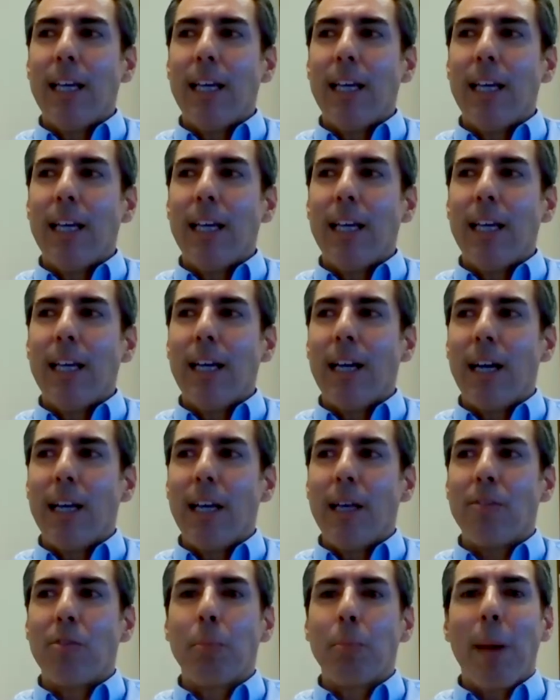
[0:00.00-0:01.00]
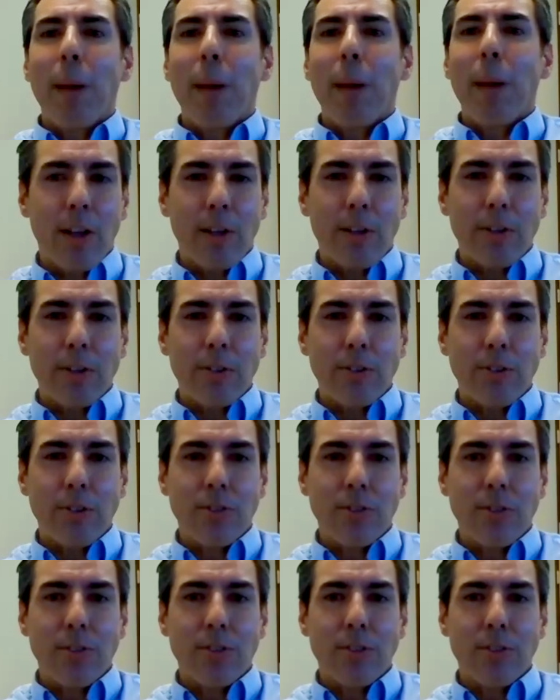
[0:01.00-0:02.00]
It spiked to
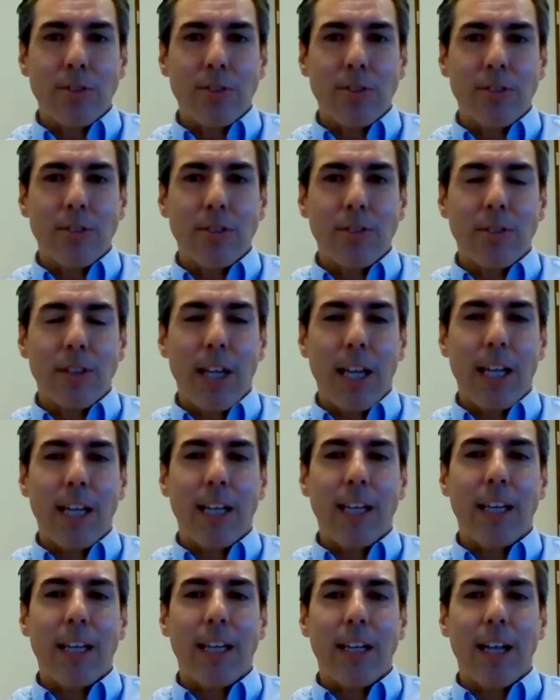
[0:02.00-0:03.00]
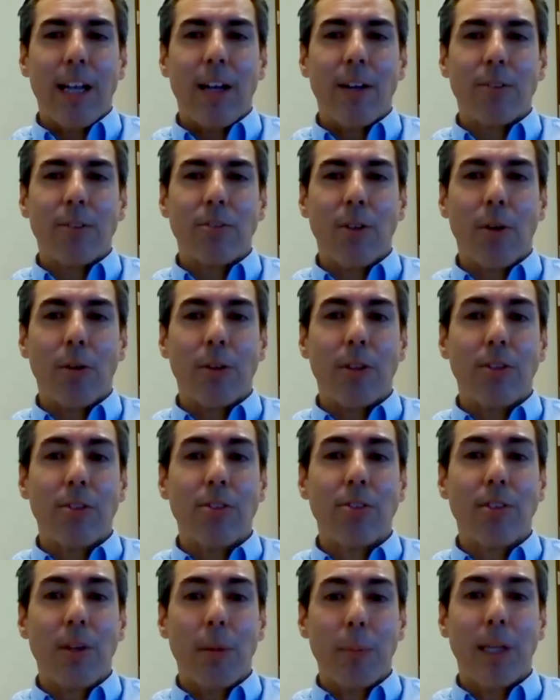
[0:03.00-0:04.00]
$300, and so
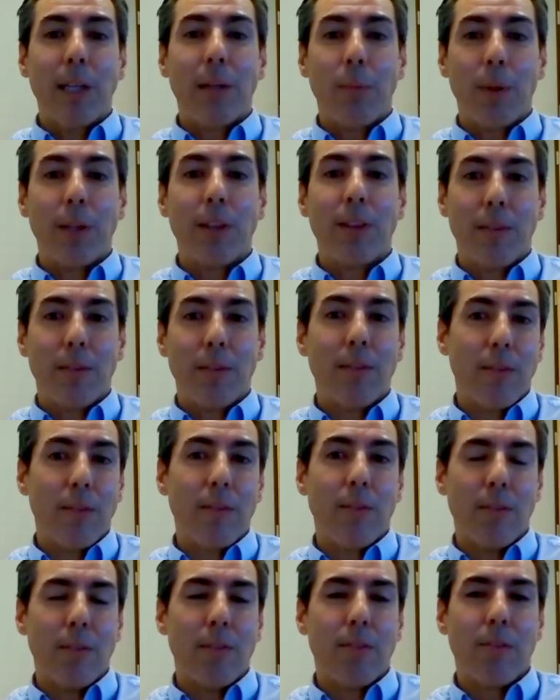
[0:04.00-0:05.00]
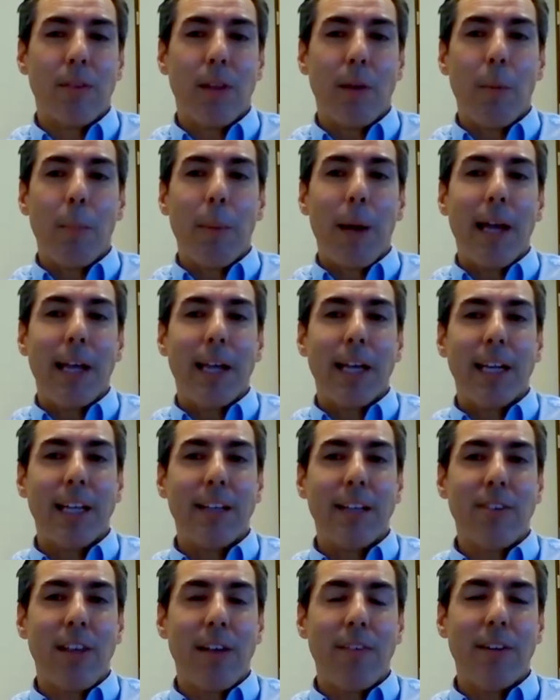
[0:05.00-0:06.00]
this is somebody with, they were buying it
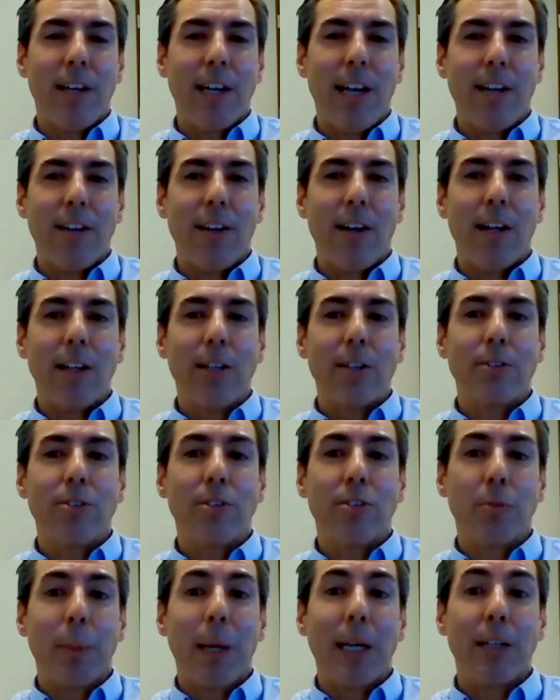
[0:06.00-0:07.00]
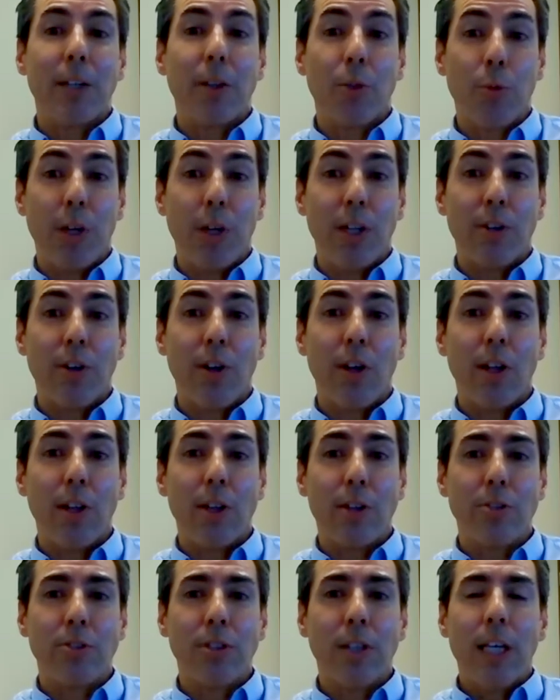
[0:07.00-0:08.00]
at $7 and $8. It spiked to
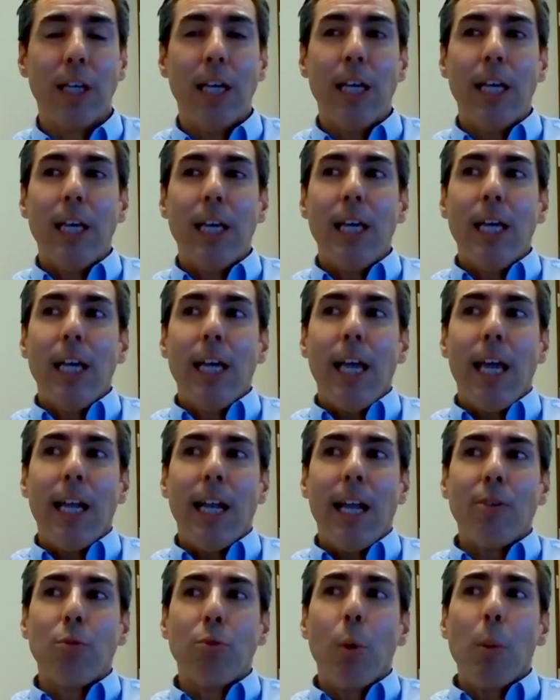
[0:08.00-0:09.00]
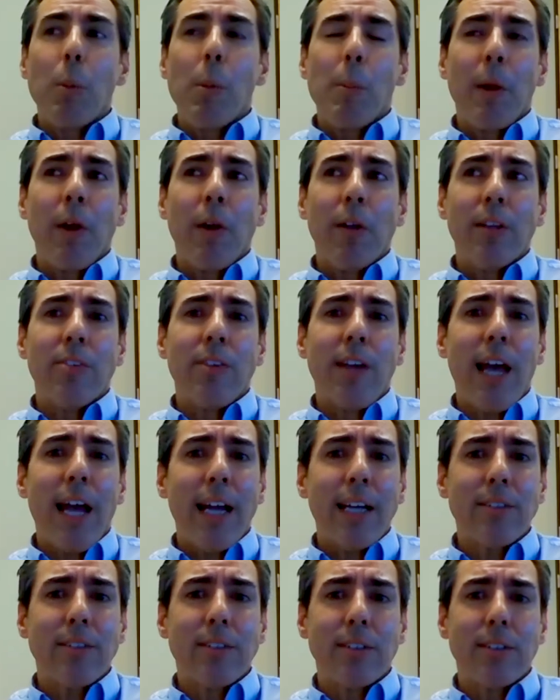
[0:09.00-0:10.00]
$300, and as we were preparing the
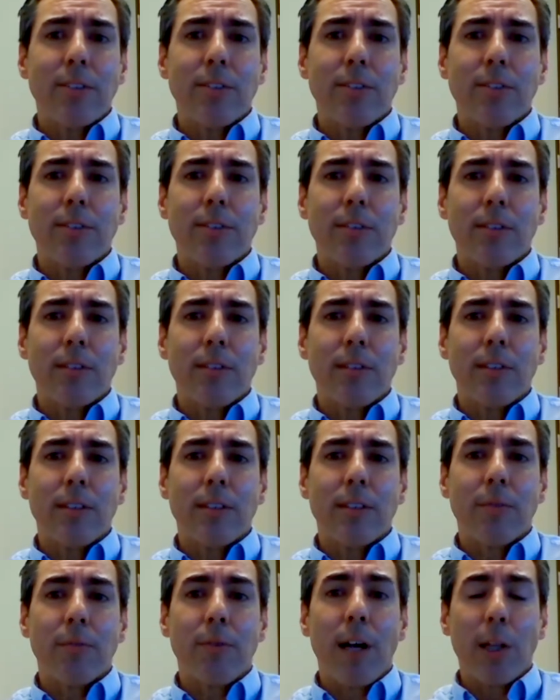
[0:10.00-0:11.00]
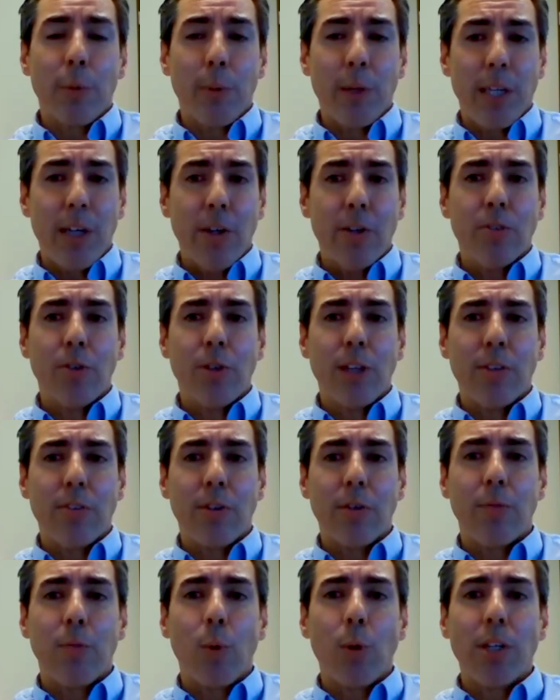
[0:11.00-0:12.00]
taxes the following year in
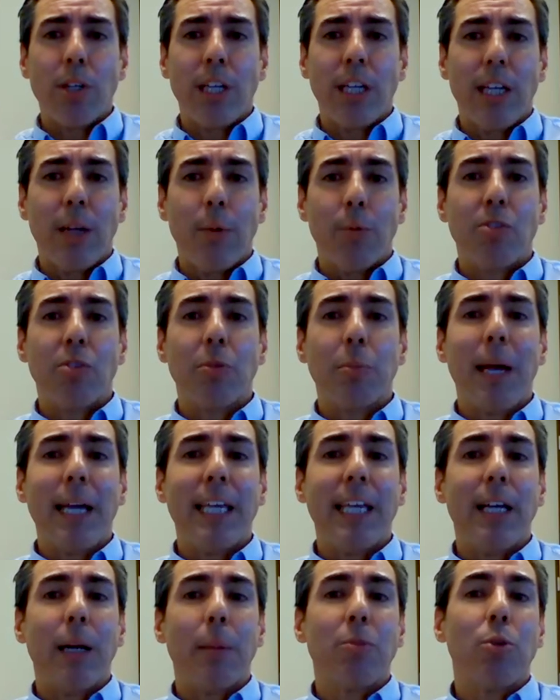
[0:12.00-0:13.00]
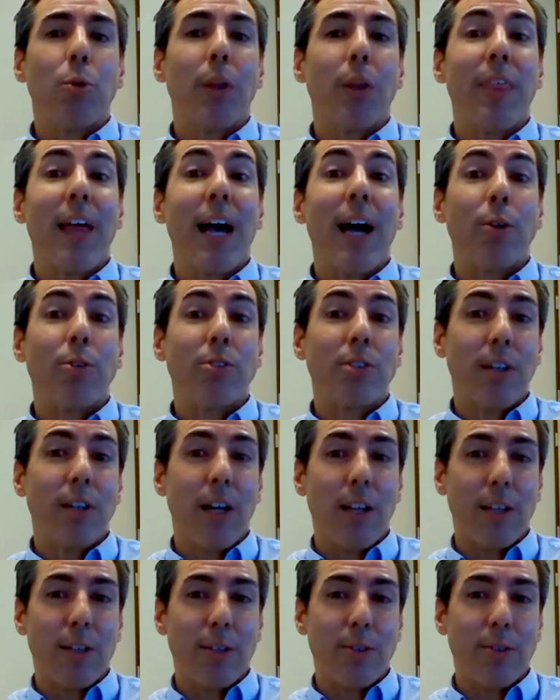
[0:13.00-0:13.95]
2014, it was spiking up to $1,000.